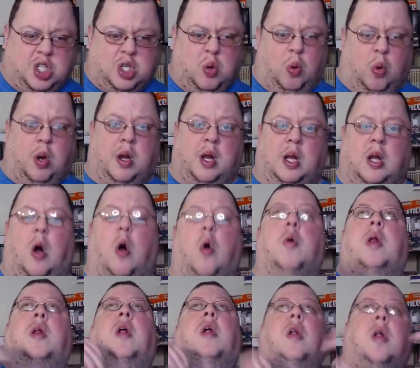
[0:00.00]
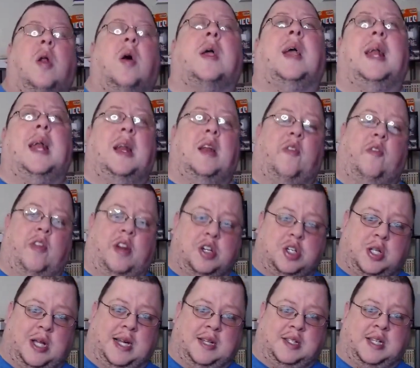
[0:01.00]
short of the goal, and they're looking at the
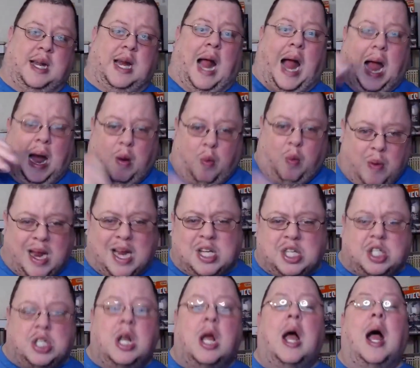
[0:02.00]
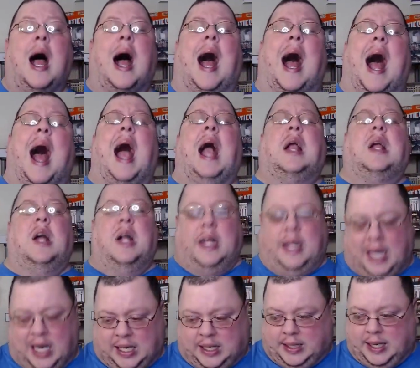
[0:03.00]
finish line saying, I wish I could
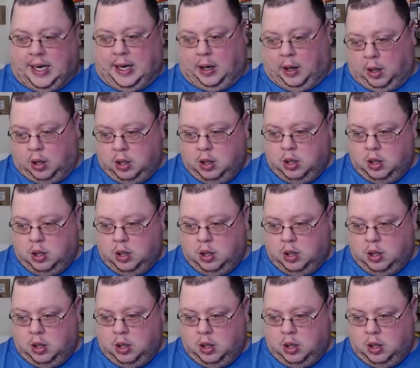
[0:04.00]
get there.